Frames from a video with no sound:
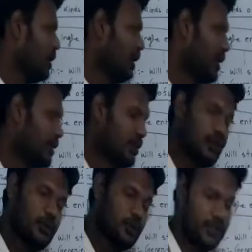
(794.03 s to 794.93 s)
and
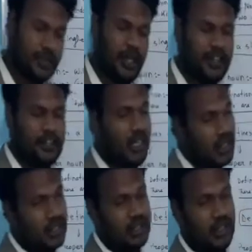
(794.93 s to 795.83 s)
which you cannot
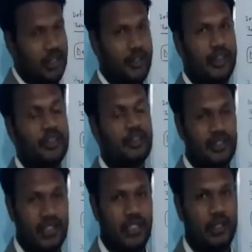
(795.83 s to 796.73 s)
touch, you cannot
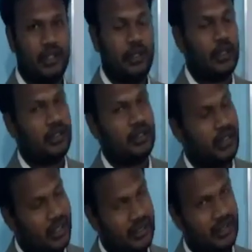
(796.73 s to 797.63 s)
see, you cannot
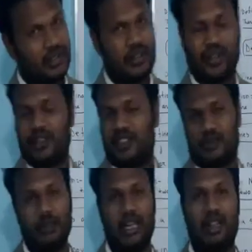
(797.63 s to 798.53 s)
test, you cannot
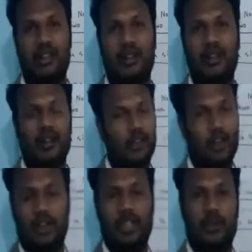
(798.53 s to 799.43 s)
smell,
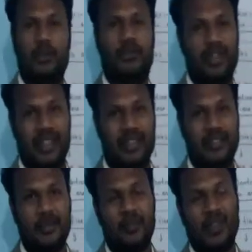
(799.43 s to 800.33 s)
only you can feel it.
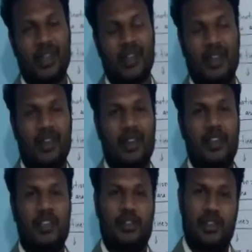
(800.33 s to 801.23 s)

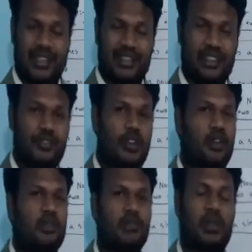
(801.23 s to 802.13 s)
So that's it
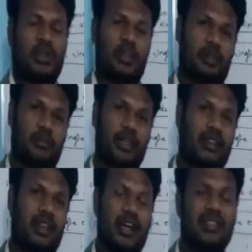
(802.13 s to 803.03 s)
from my
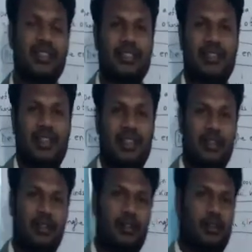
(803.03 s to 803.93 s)
class,
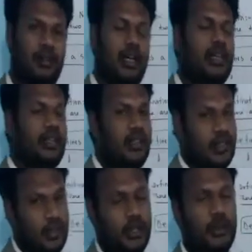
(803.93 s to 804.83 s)

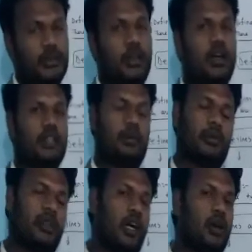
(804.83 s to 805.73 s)
and today we talked
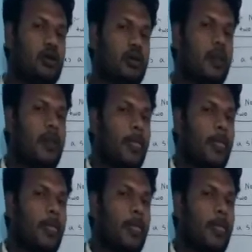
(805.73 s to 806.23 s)
about noun.